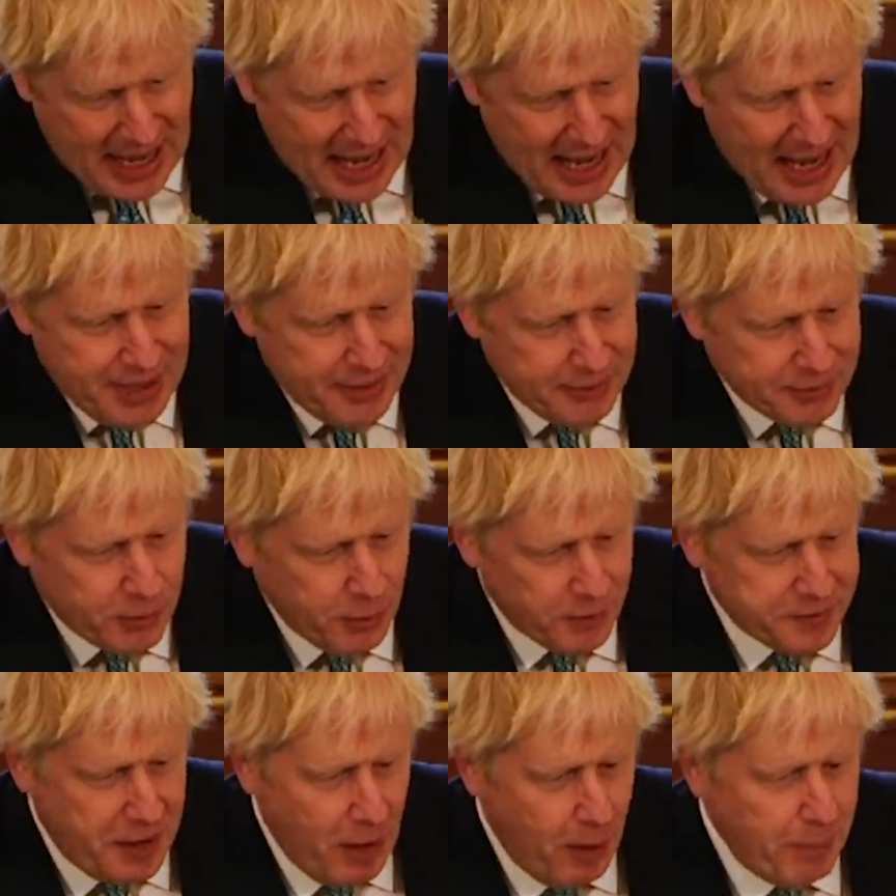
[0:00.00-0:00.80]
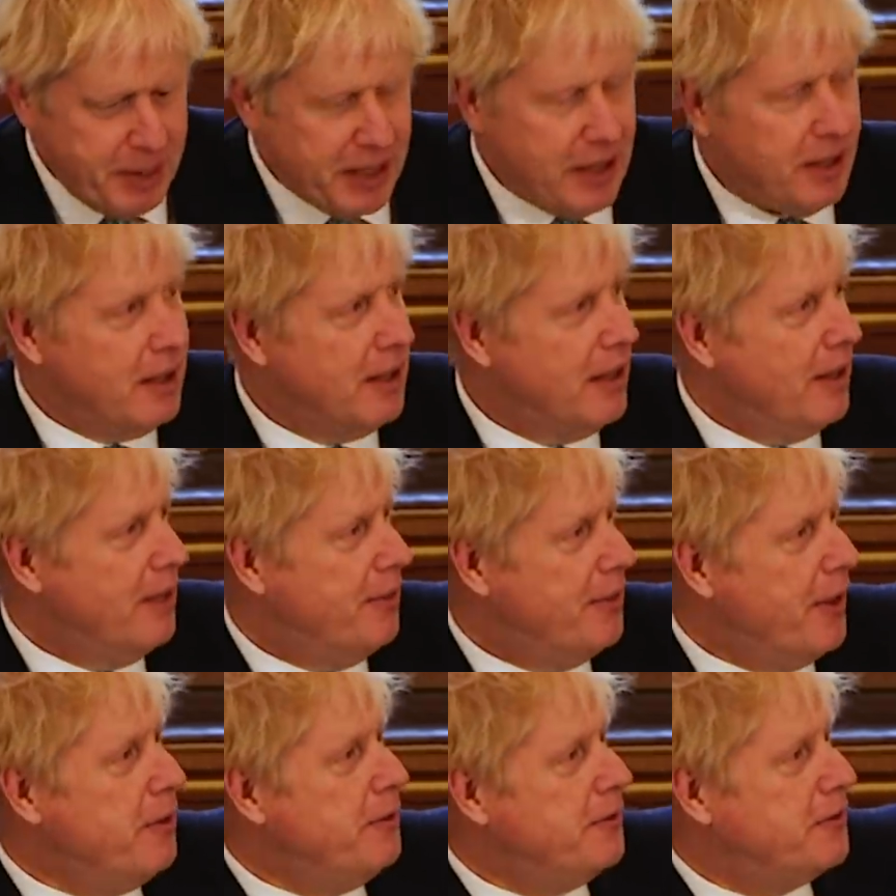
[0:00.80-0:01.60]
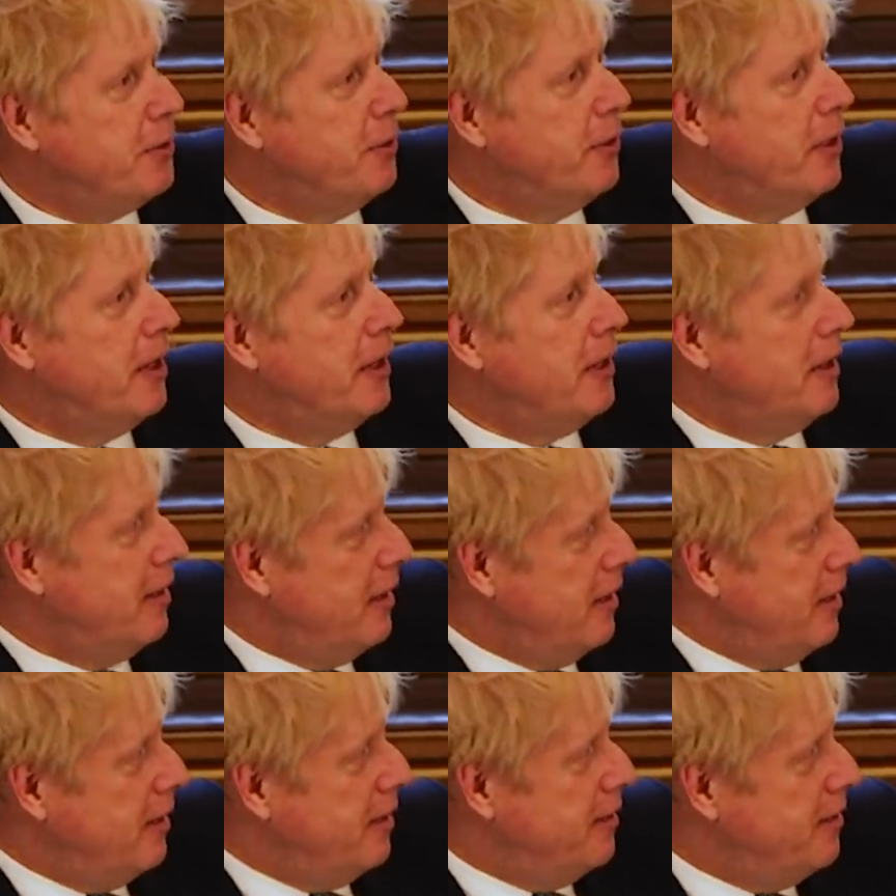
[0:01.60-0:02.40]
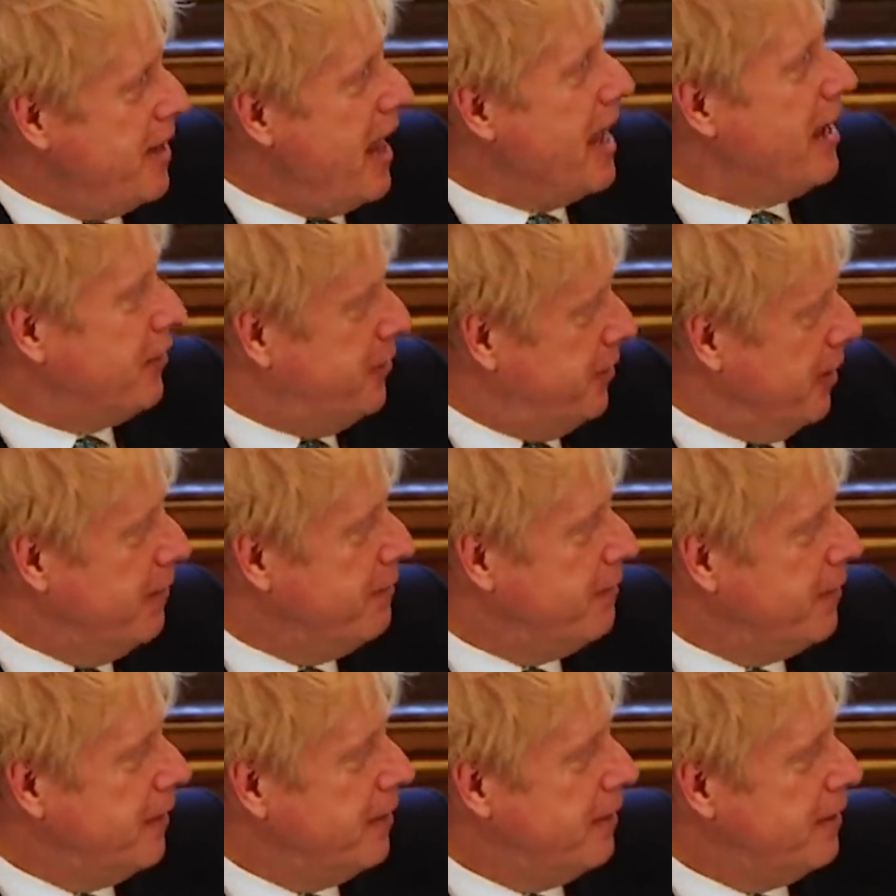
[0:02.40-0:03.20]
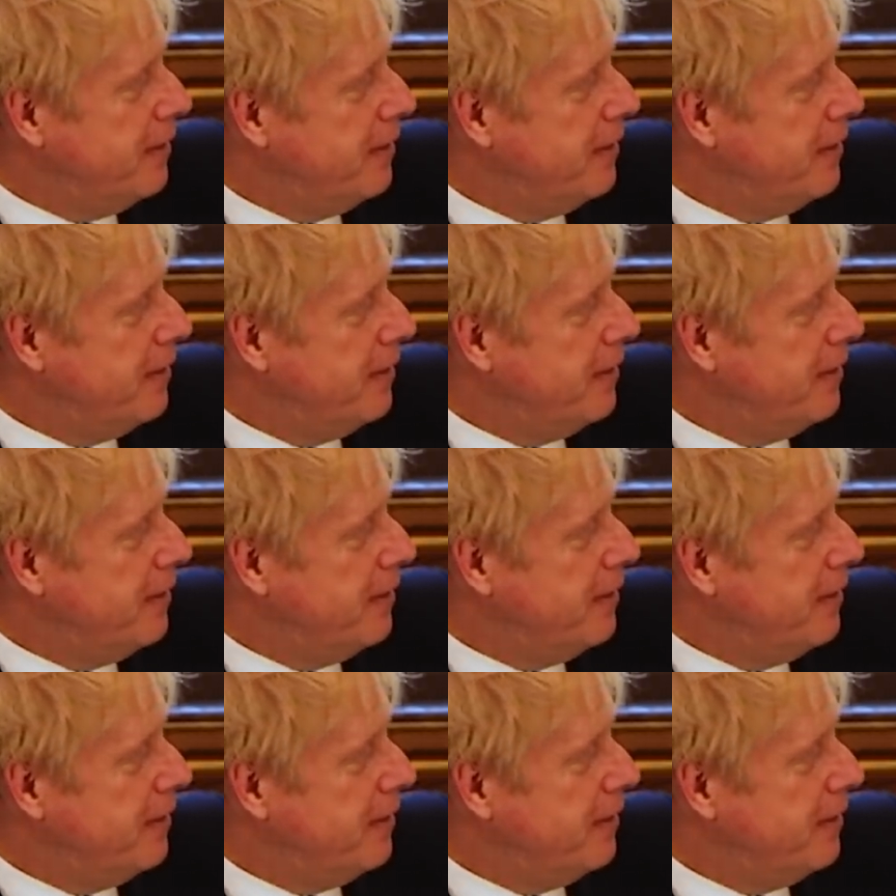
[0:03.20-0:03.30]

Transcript: And, of course, helping those who are negative,